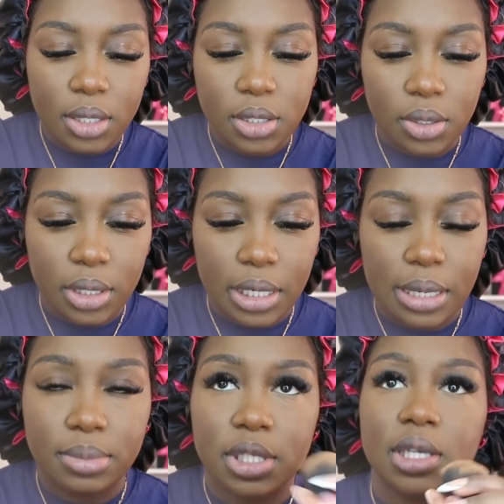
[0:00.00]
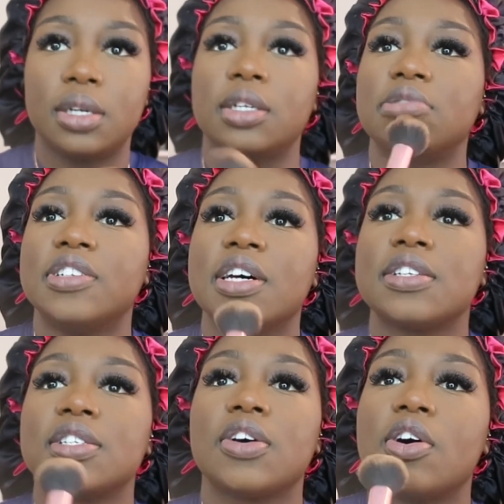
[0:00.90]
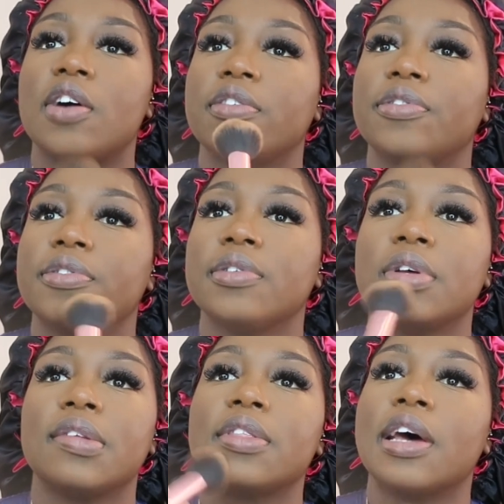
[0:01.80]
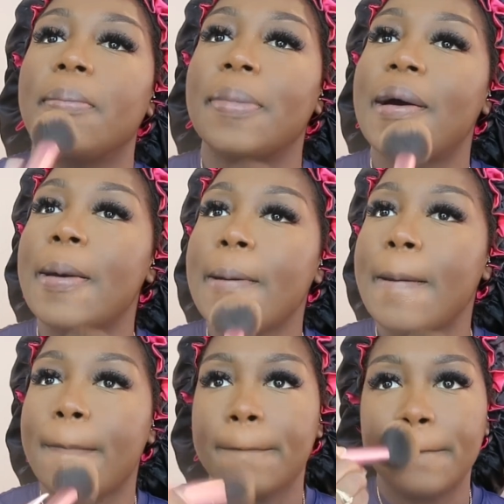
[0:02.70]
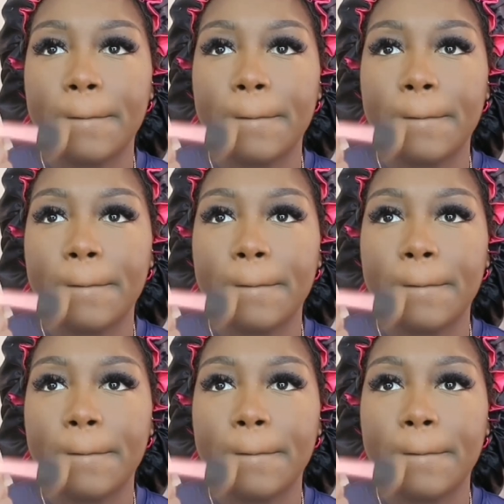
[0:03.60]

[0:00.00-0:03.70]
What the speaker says: So then I'm just gonna dust off that powder.